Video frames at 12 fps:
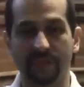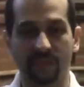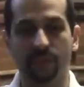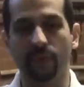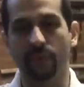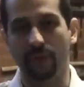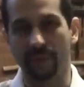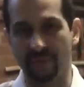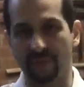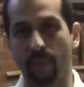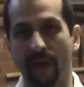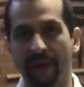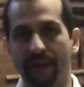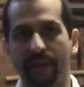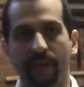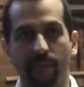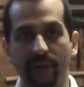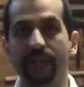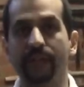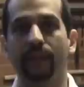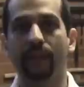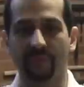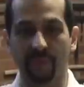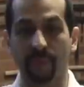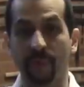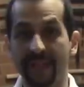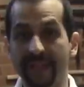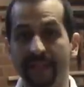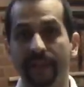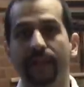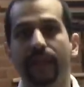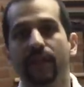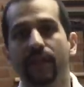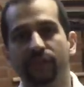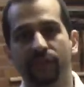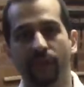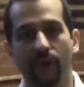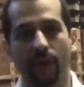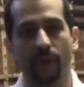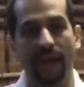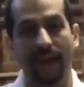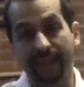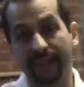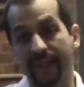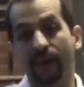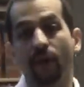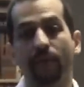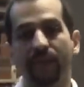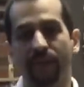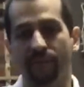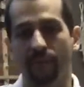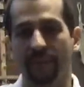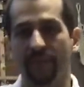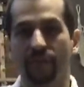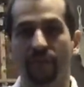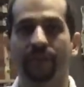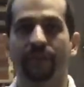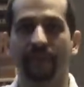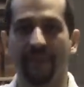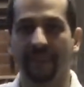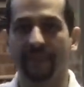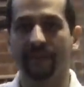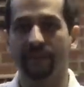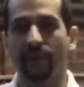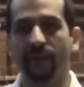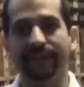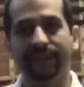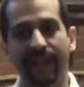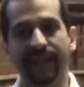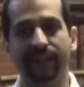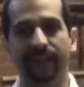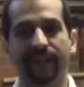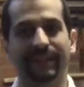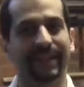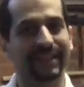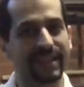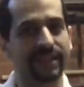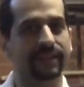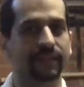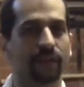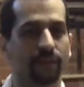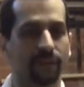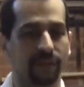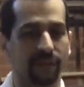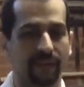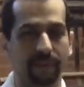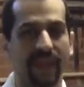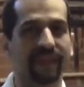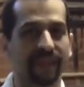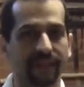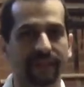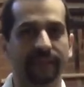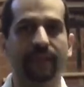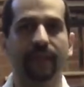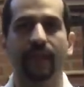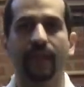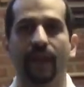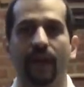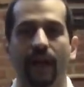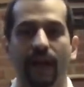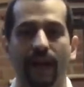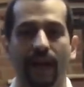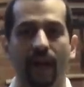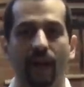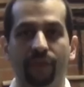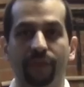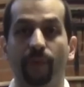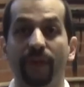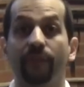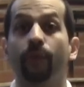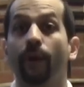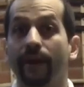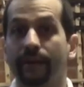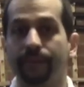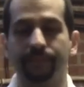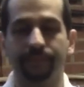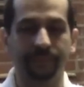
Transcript: mitsu comes from water, rin comes from ring. So and heihou means from the soldier method. So it's like the techniques of, or the methods uh, of the ring of water.